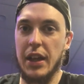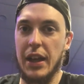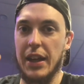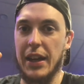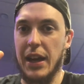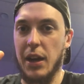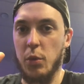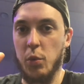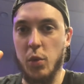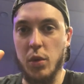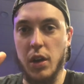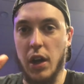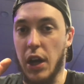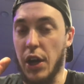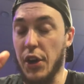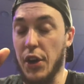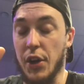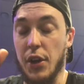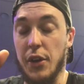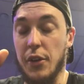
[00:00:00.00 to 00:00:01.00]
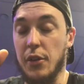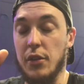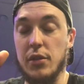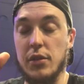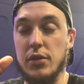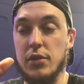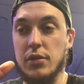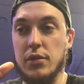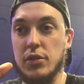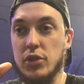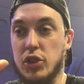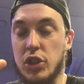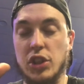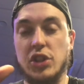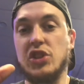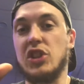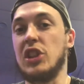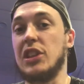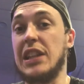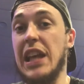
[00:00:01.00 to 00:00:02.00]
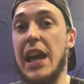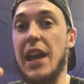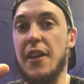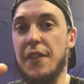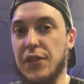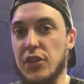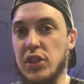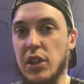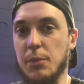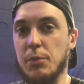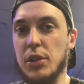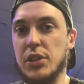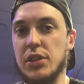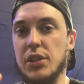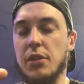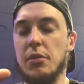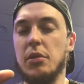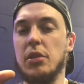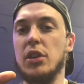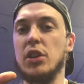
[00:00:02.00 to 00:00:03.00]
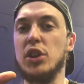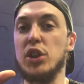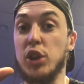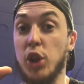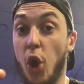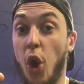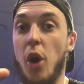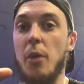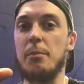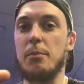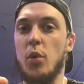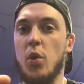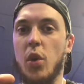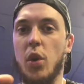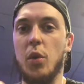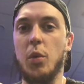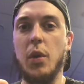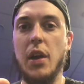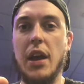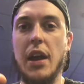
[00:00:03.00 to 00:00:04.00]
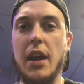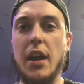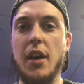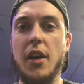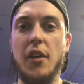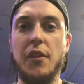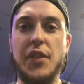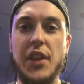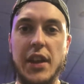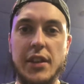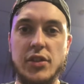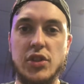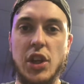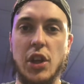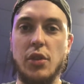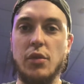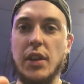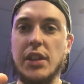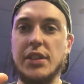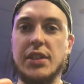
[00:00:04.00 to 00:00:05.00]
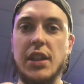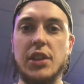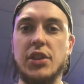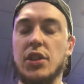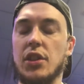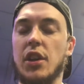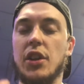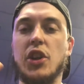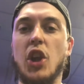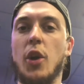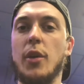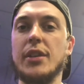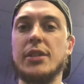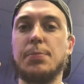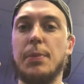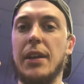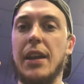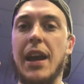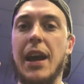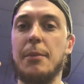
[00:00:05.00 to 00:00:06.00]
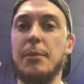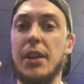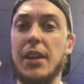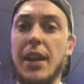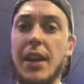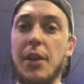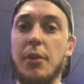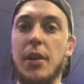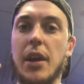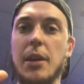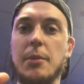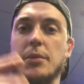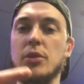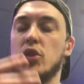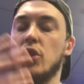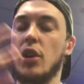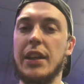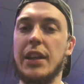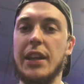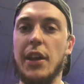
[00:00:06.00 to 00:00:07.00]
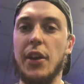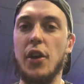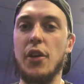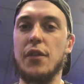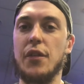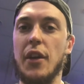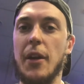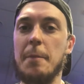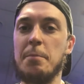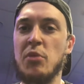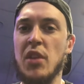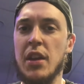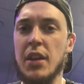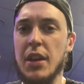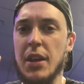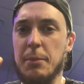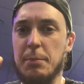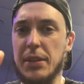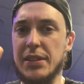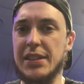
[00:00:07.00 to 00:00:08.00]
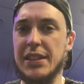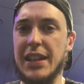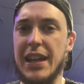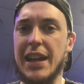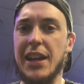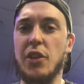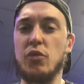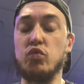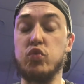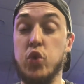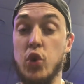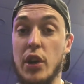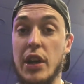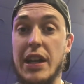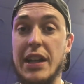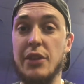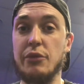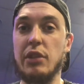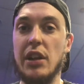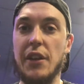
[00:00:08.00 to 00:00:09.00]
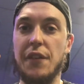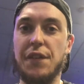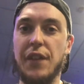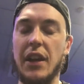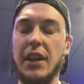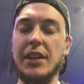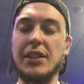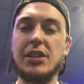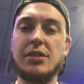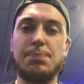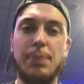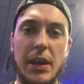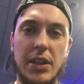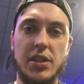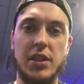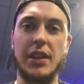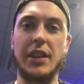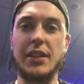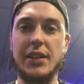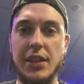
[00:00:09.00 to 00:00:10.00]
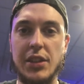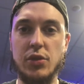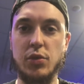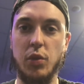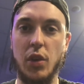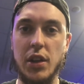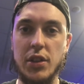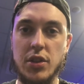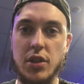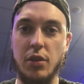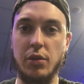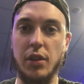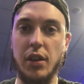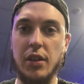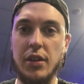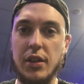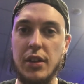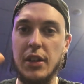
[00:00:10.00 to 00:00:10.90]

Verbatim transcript: And now, I don't know, just today, for some reason, I'm a lot more aware of the internal rotation. I know it's been happening anyway, I'm to get over it, but today I can really, really feel it, especially in this right shoulder.